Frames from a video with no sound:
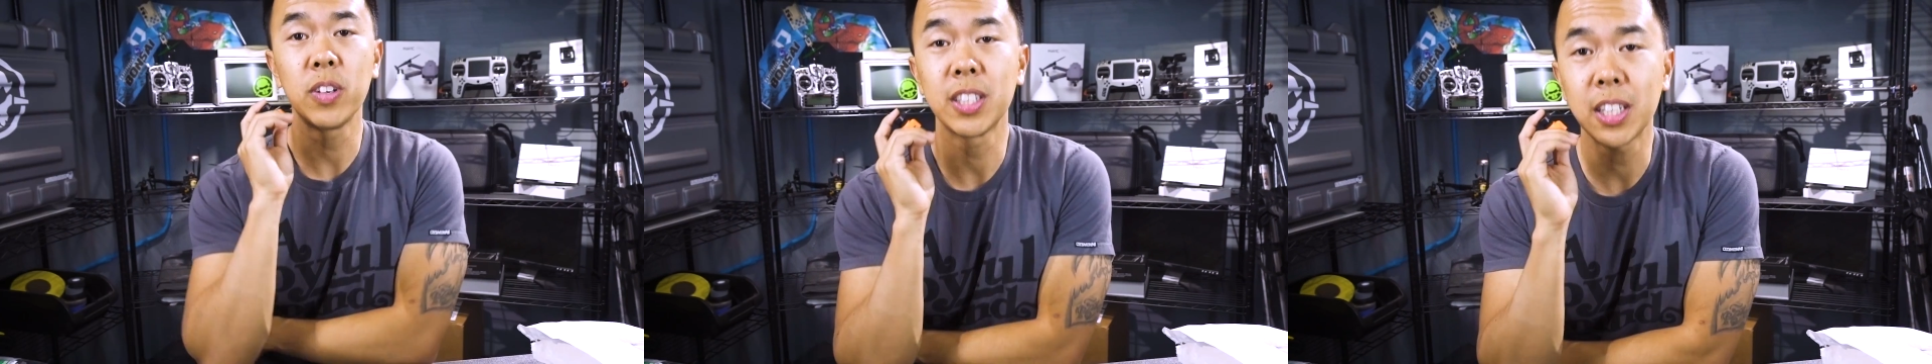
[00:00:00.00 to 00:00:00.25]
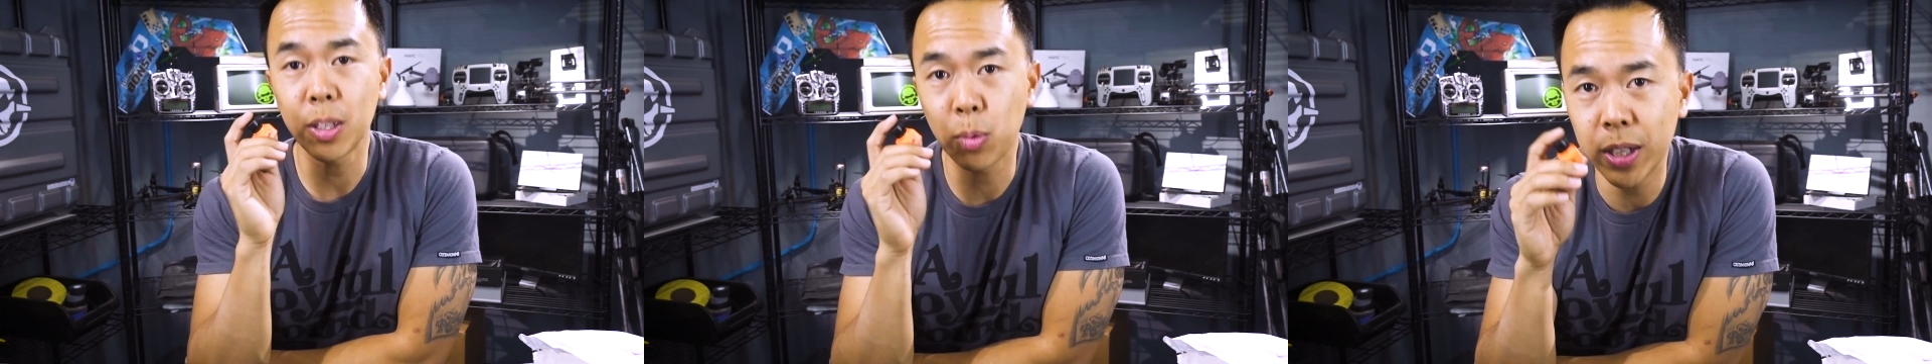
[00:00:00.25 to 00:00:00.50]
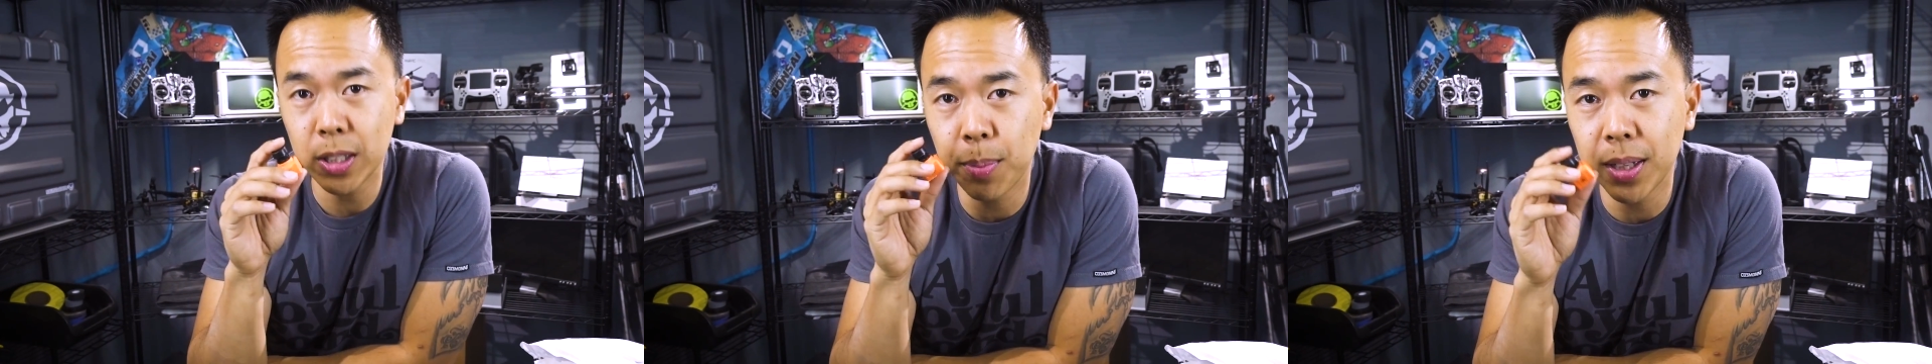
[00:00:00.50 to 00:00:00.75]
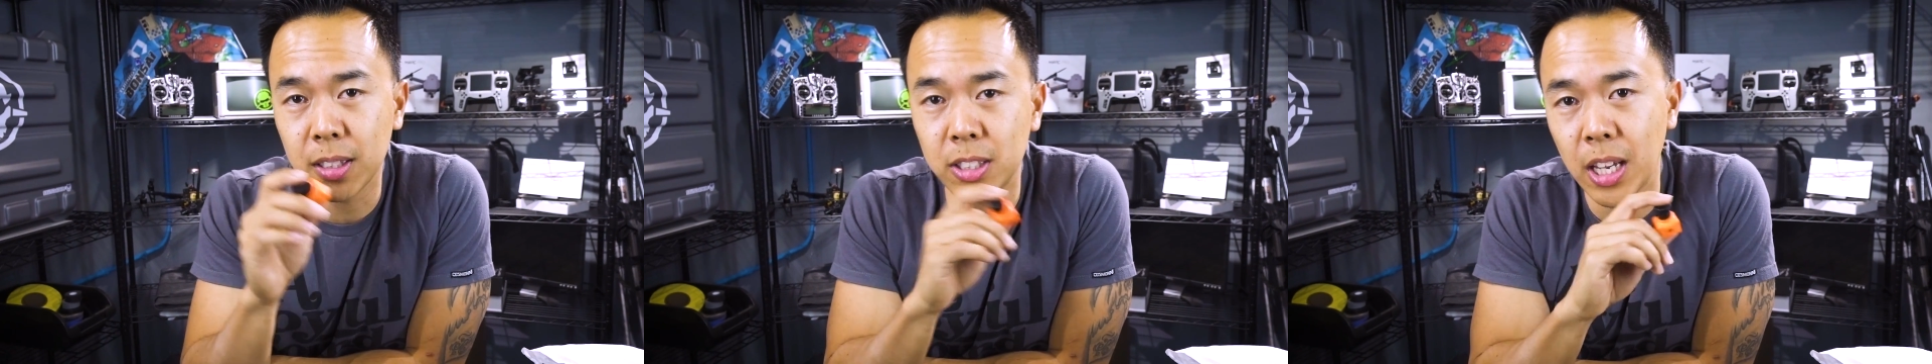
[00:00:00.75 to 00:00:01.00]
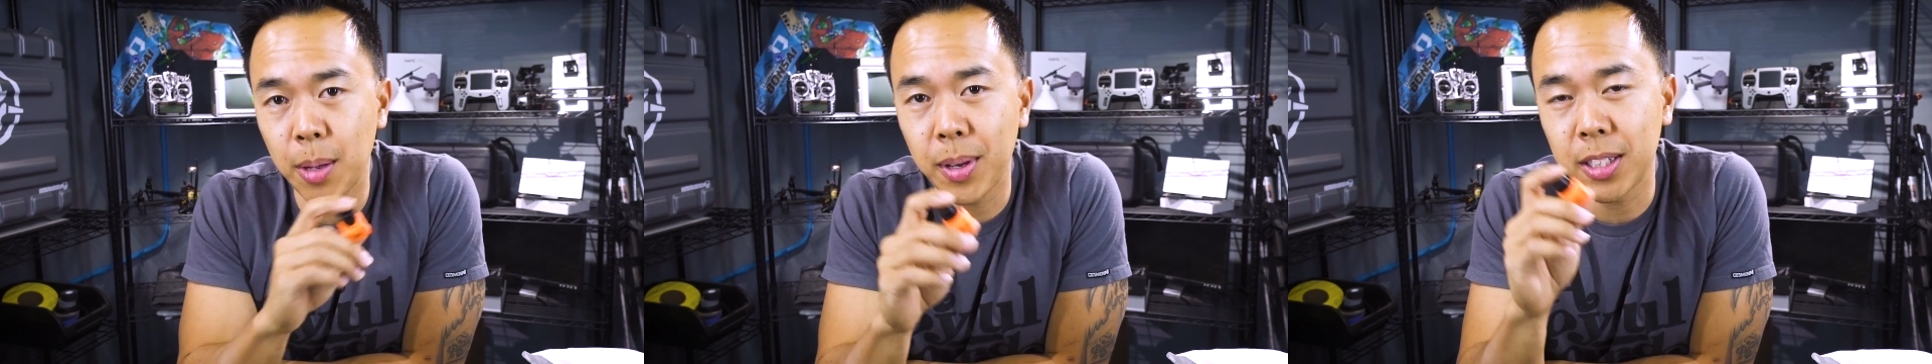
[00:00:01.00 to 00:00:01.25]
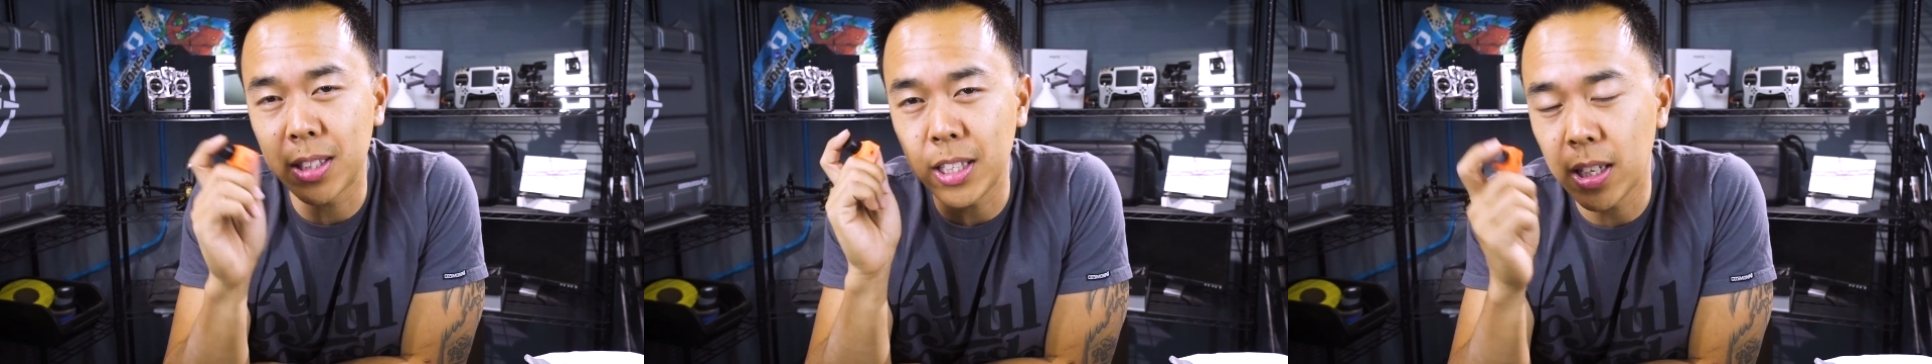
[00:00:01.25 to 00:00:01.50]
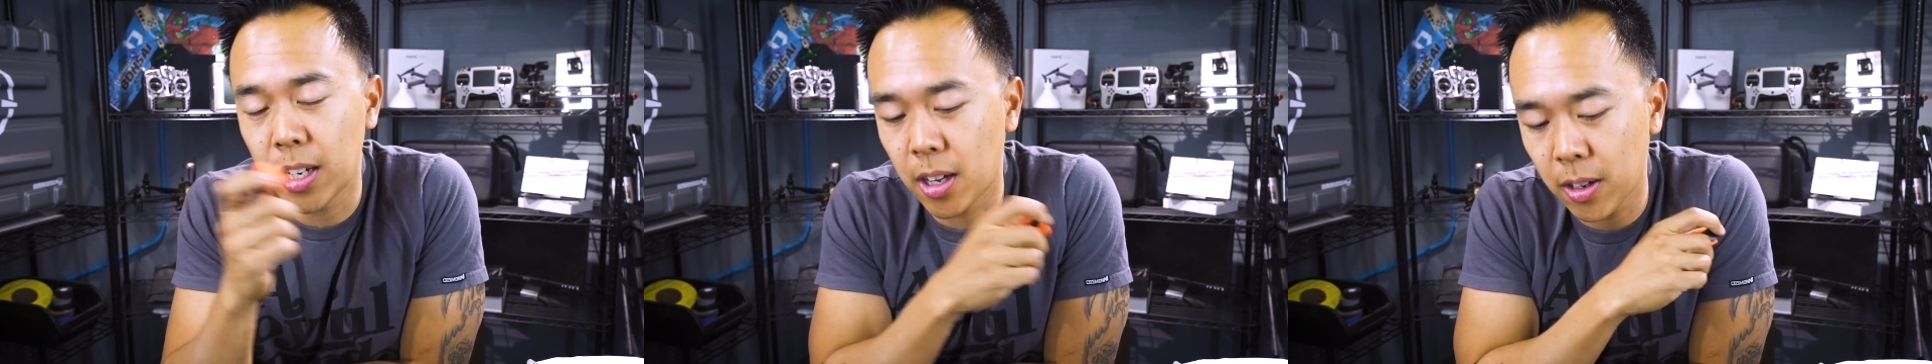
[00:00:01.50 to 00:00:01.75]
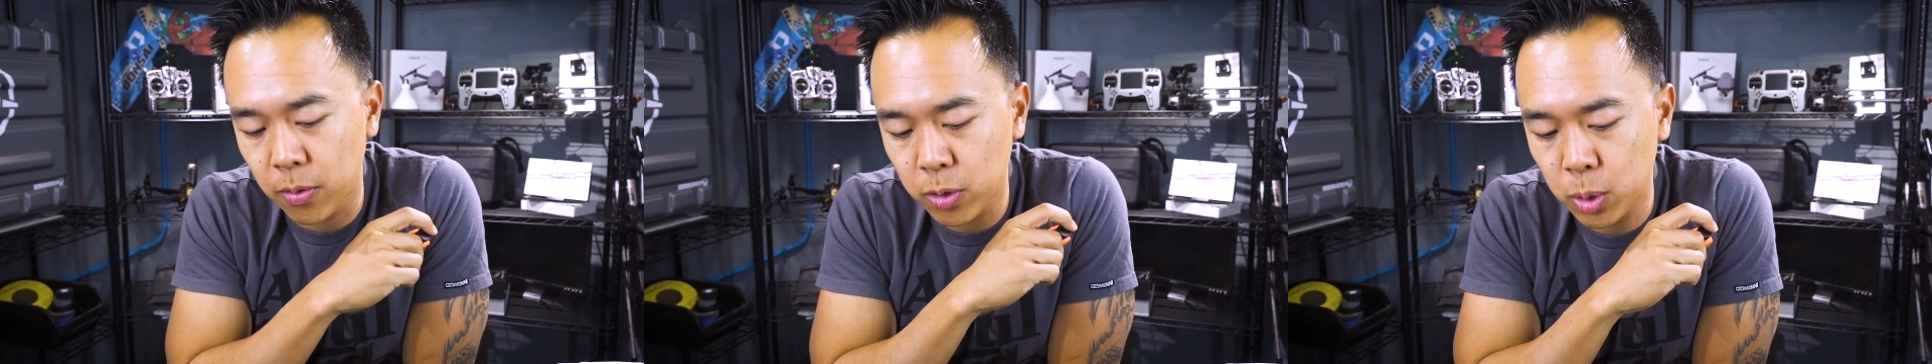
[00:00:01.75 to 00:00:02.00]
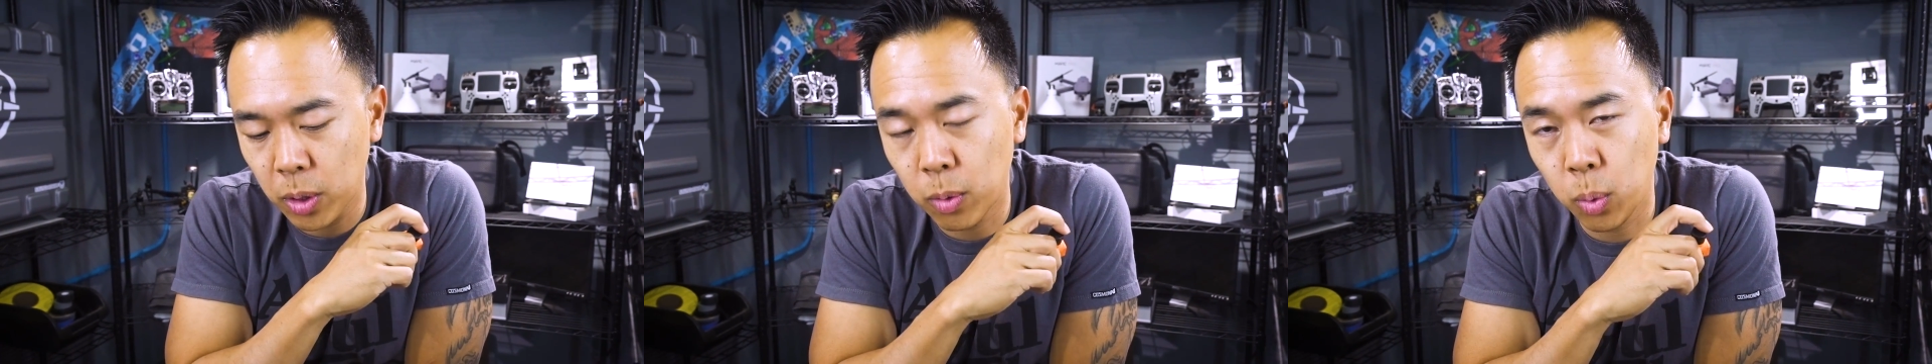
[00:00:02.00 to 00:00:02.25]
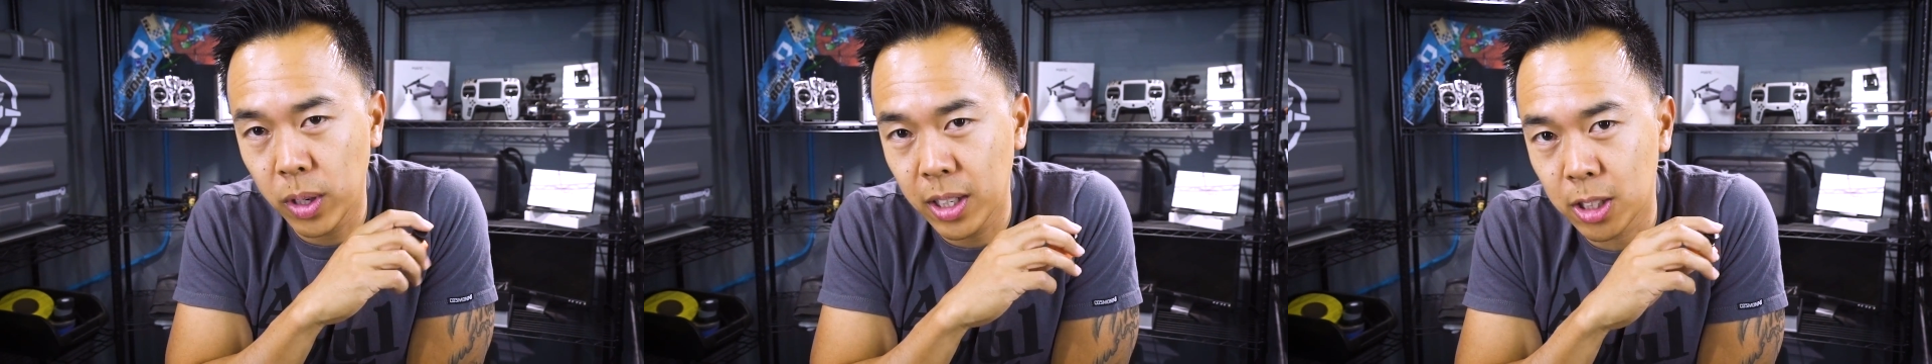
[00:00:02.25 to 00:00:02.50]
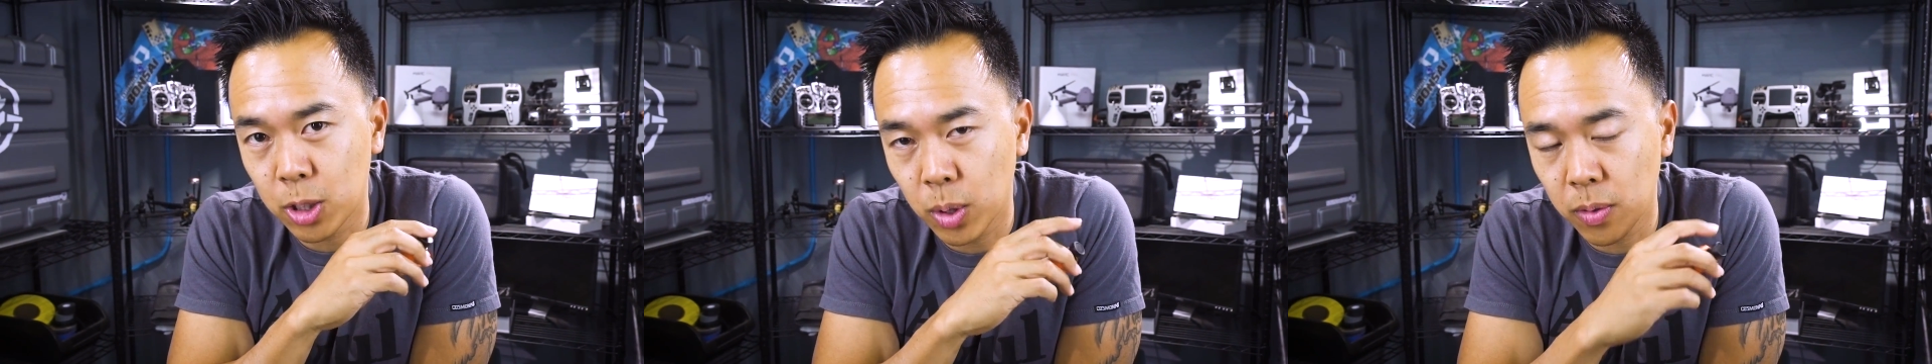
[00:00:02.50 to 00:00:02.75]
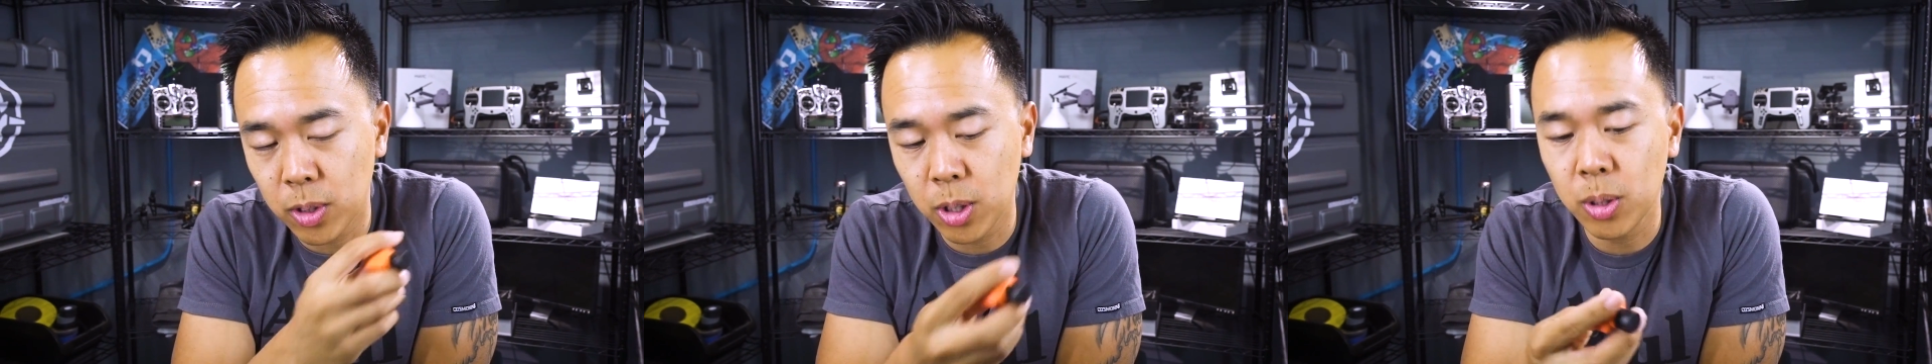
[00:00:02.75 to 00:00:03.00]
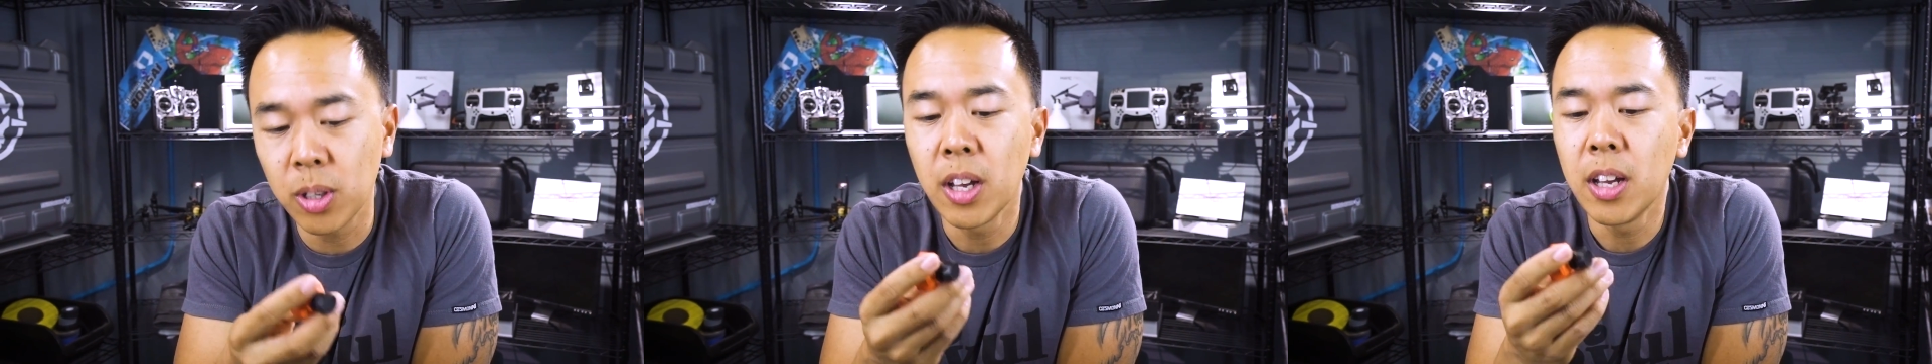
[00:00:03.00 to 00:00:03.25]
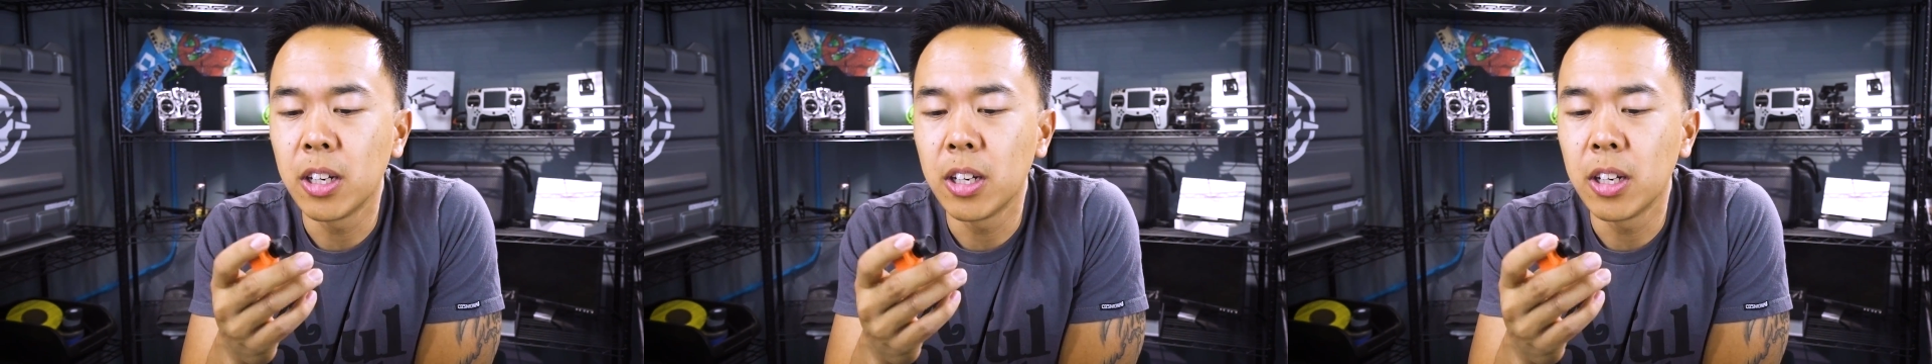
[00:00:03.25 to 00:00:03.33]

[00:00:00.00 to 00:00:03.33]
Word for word: Feels like it weighs about the same as the Swift 1 and Swift 2.